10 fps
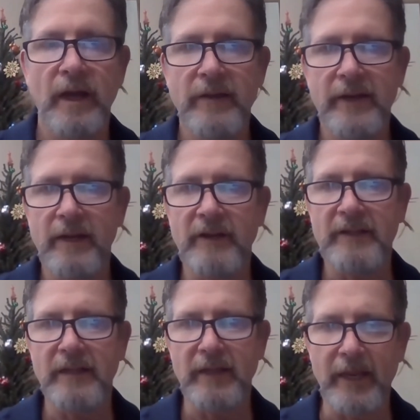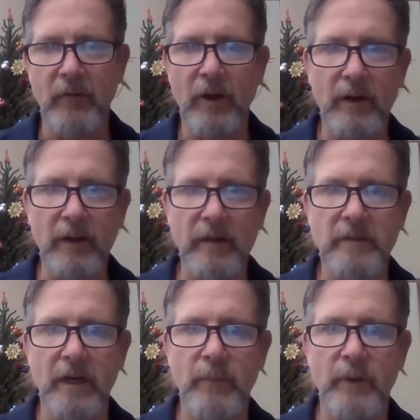I think I've got that later on. I'm going to
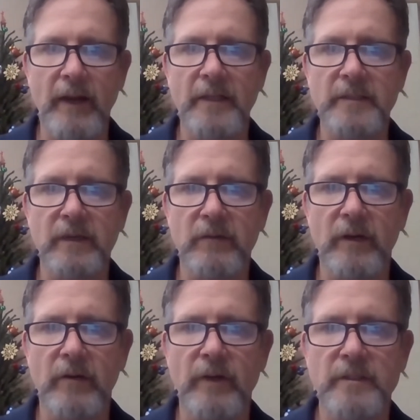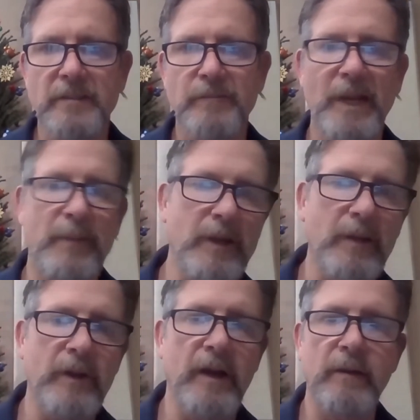talk about asking great questions. Maybe
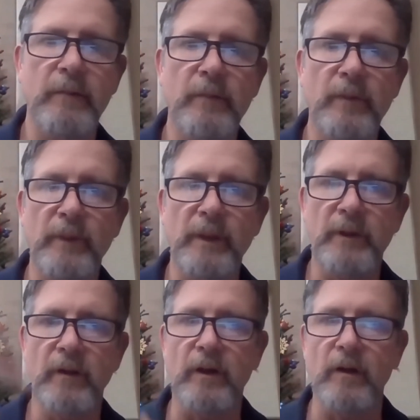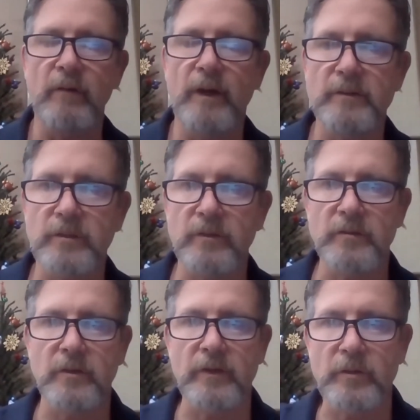I'm not. Maybe I'll screw
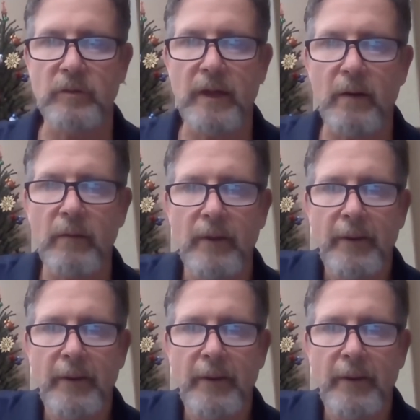this. I'll get to it now.